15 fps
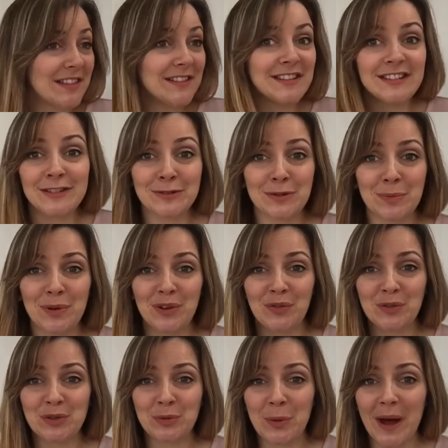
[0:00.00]
see all the
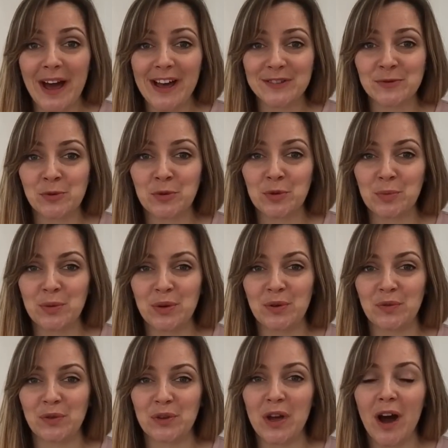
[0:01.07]
beautiful squares and all the
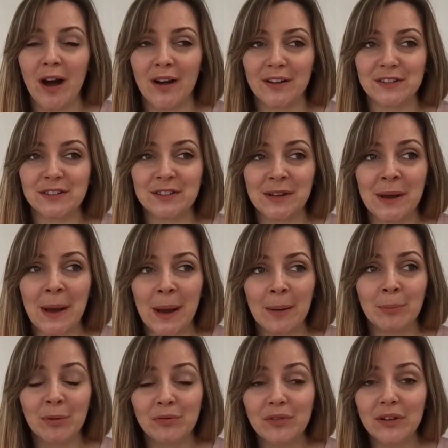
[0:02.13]
beautiful yarns
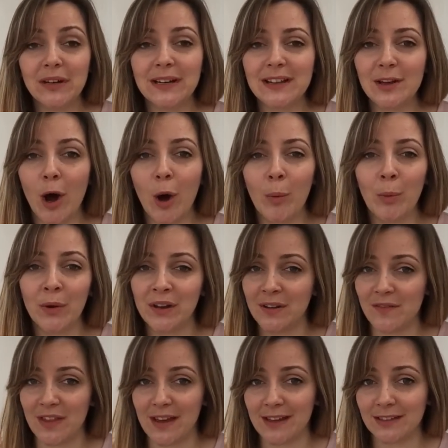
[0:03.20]
but really the whole point
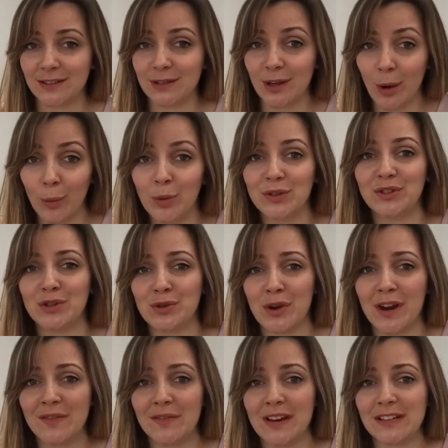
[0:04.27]
of this was to
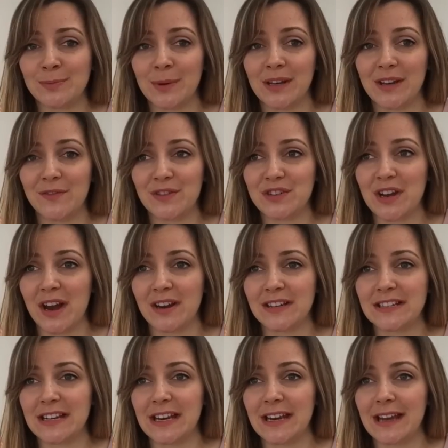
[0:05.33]
try and raise money for
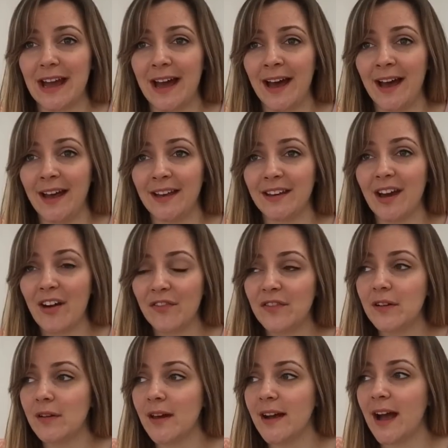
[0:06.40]
charity and I
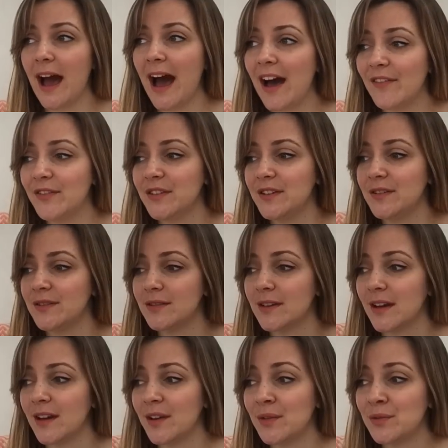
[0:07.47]
feel like I haven't
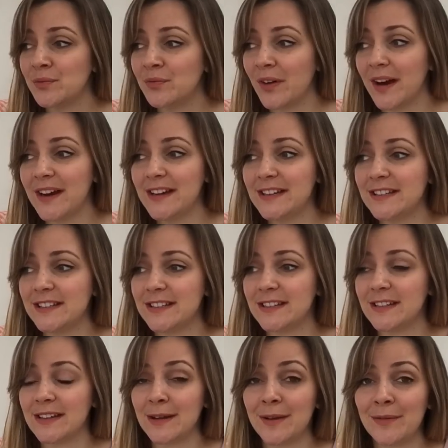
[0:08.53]

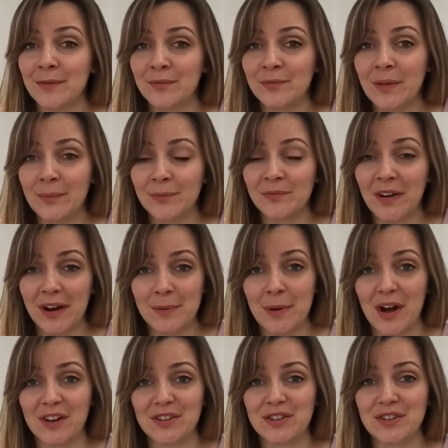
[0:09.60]
raised very
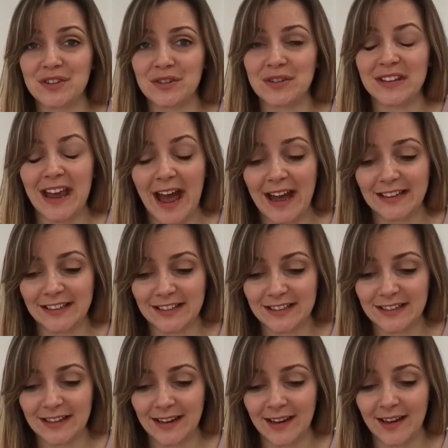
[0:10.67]
much
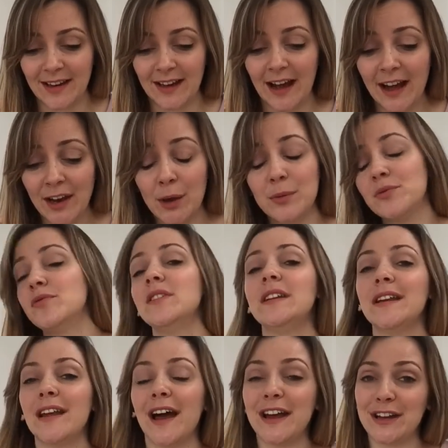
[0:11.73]
yet and I would
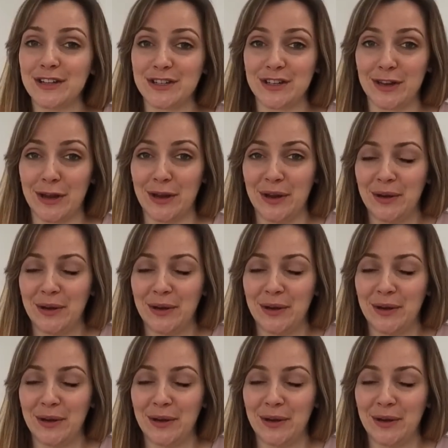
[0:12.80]
really like to.